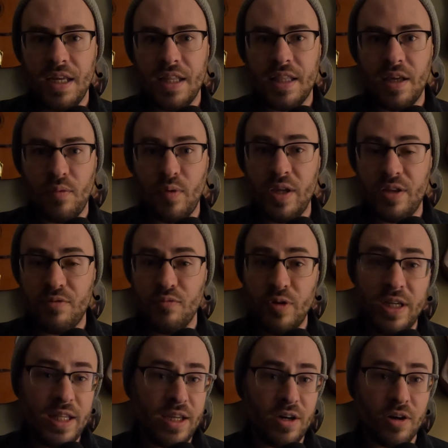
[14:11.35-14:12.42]
that we
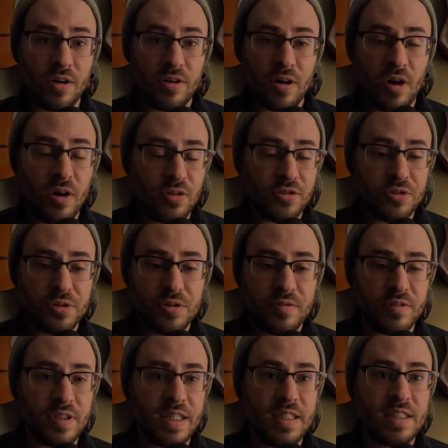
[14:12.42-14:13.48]
really are all
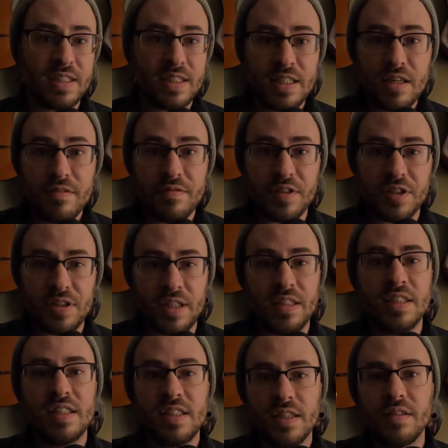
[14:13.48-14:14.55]
truthfully selfish and
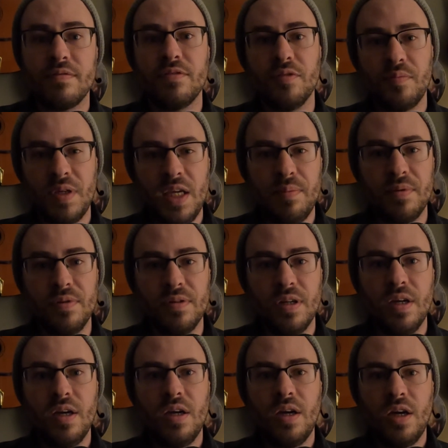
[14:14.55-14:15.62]
sinful people
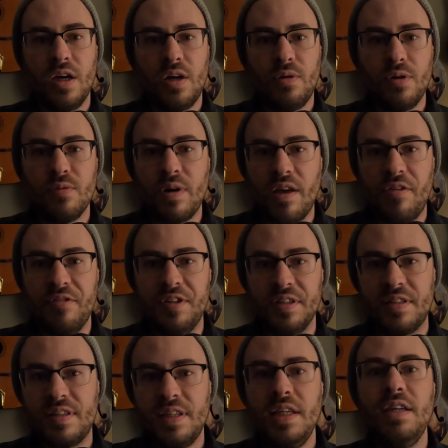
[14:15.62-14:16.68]
who would rather
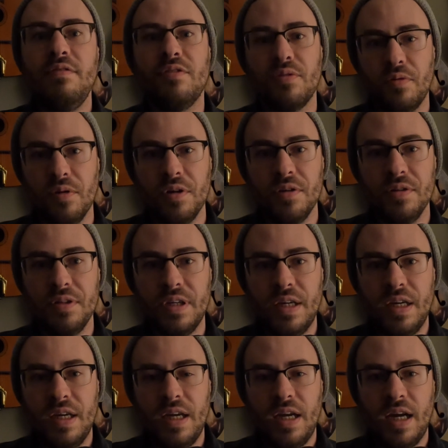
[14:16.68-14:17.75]
deceive the world
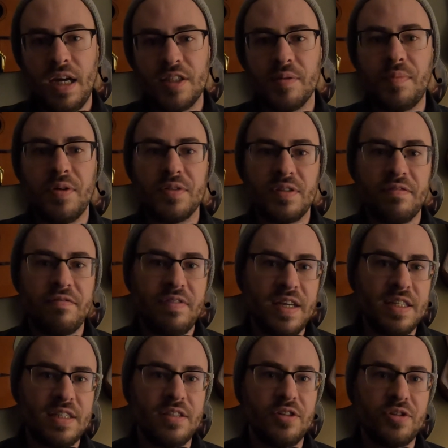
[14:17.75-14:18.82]
as opposed to
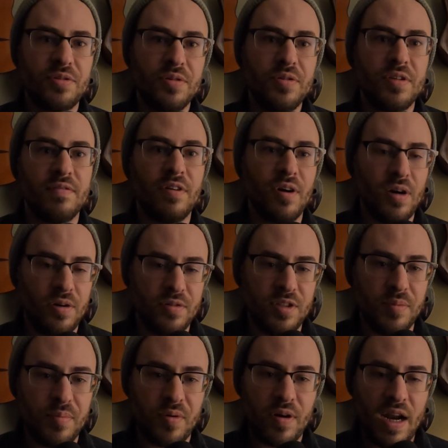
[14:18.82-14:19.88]
face the truth of our own
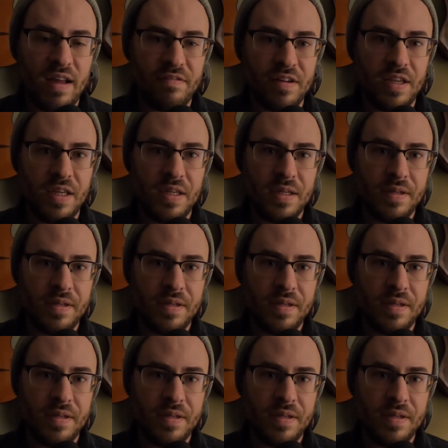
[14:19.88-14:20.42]
depravity.